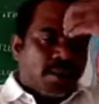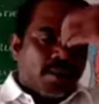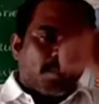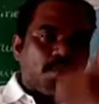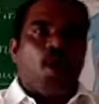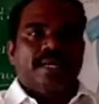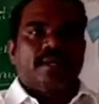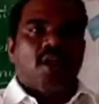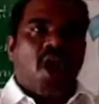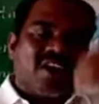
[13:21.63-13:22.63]
body,
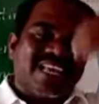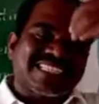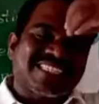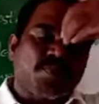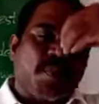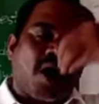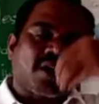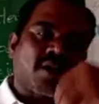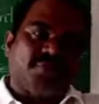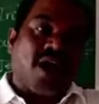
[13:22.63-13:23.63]
longest part
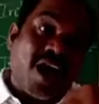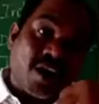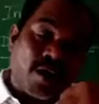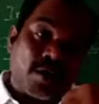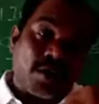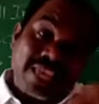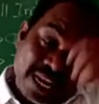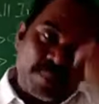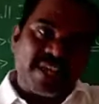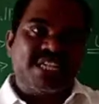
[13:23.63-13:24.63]
of
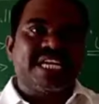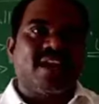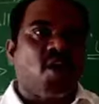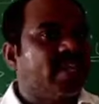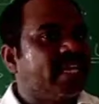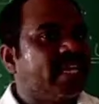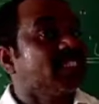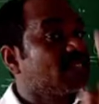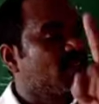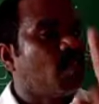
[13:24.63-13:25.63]
alimentary canal
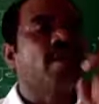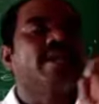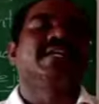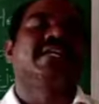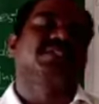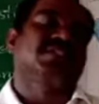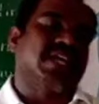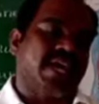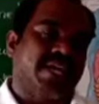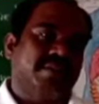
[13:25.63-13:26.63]
is small
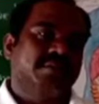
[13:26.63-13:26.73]
intestine.